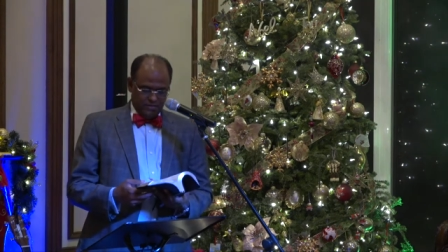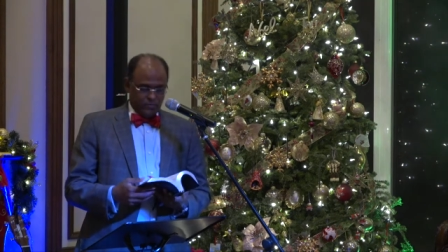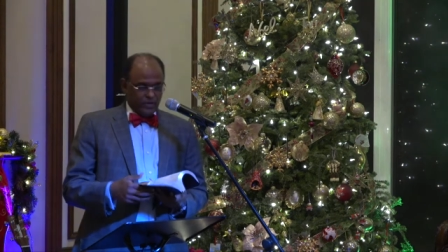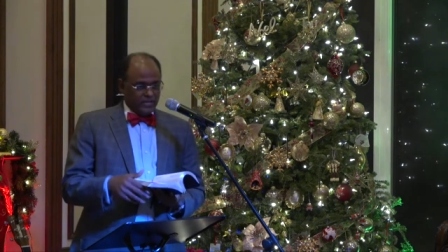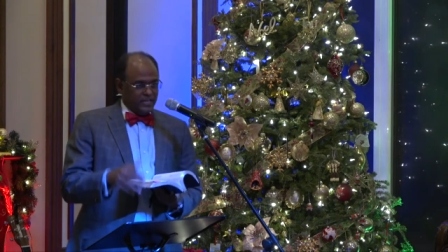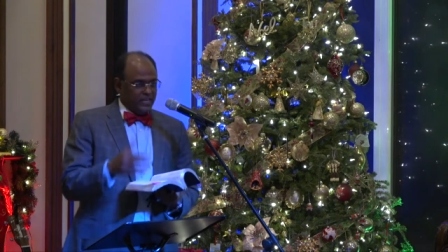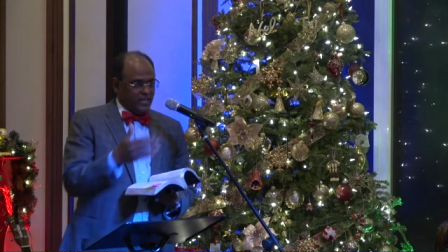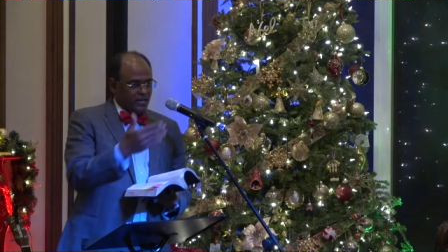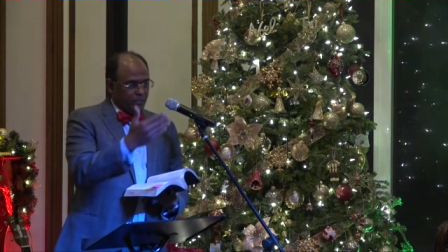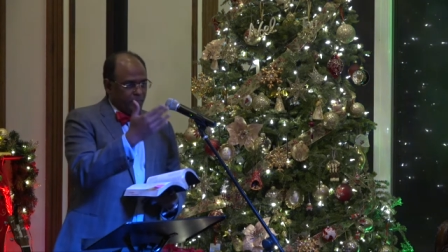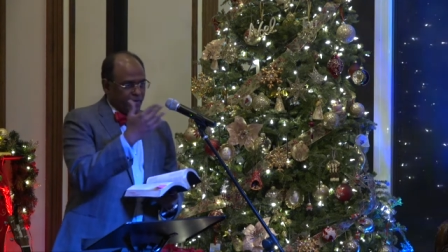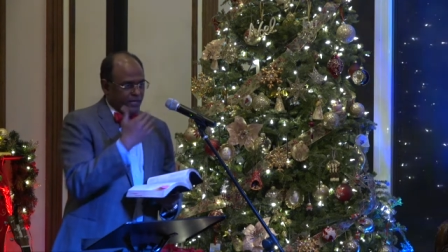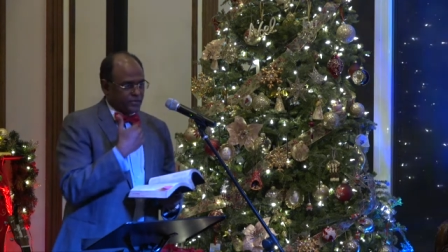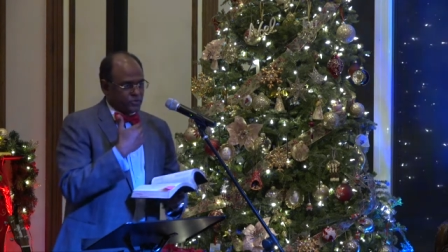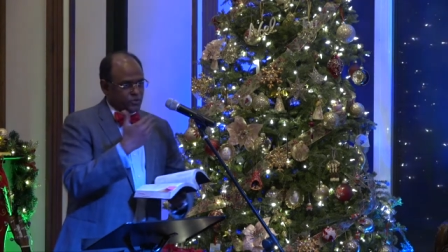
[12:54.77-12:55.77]
When he
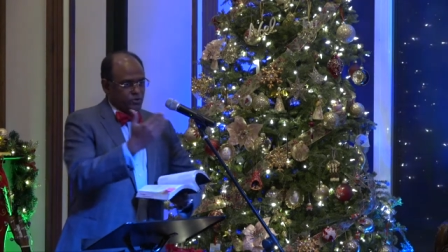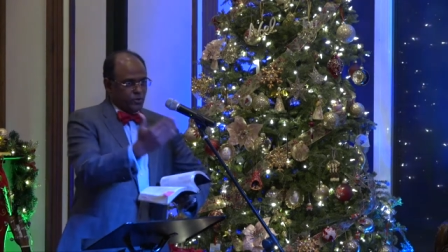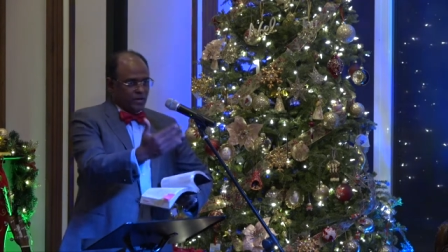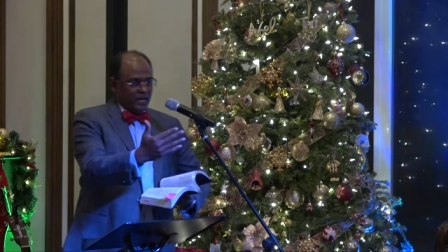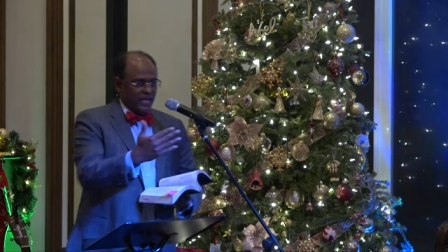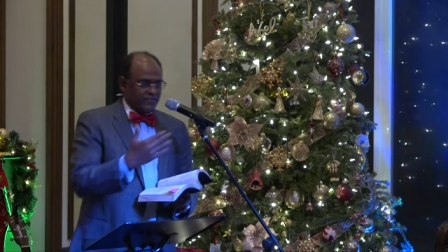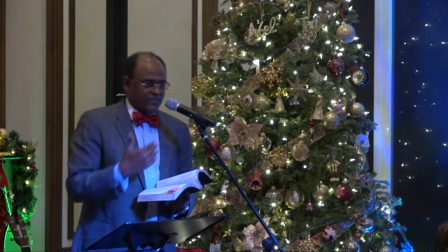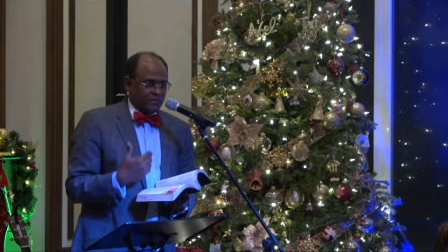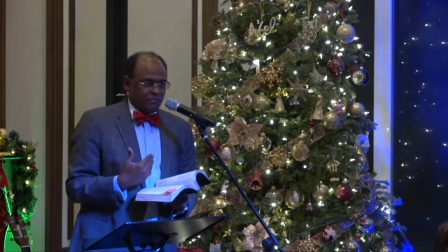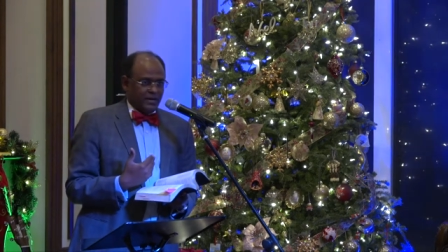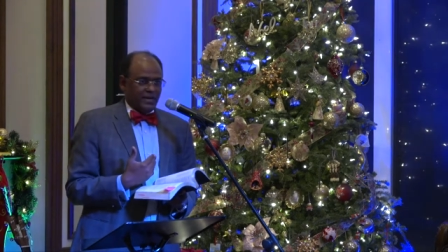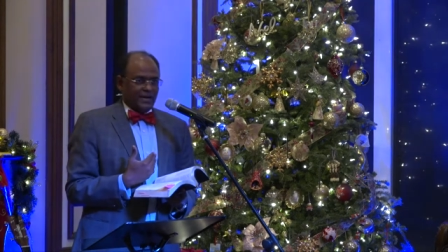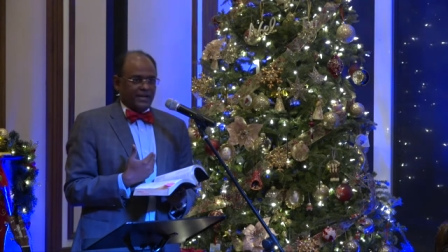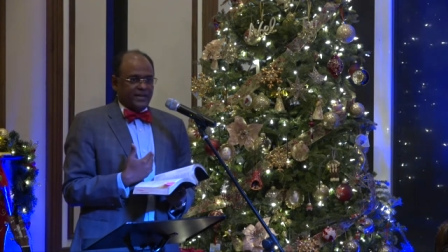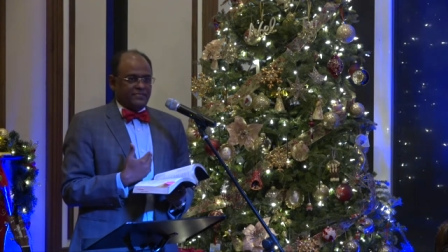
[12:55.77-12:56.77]
compares to your life and
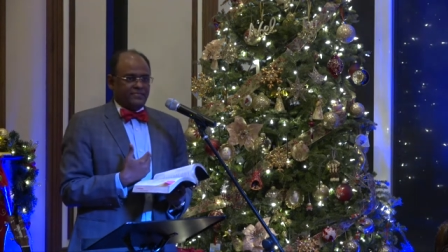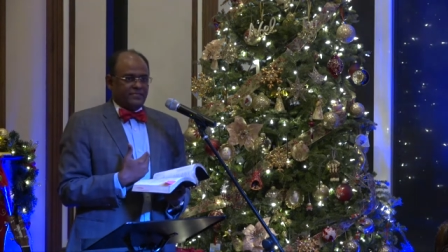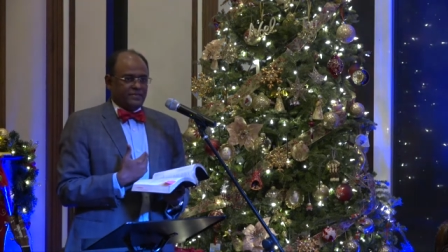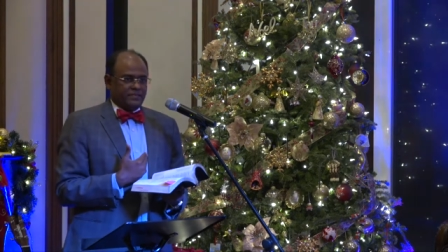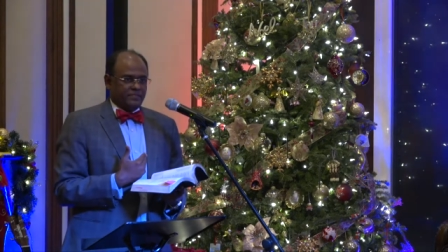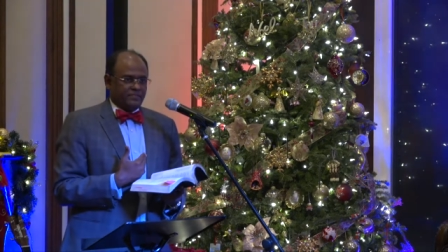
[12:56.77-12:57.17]
my life,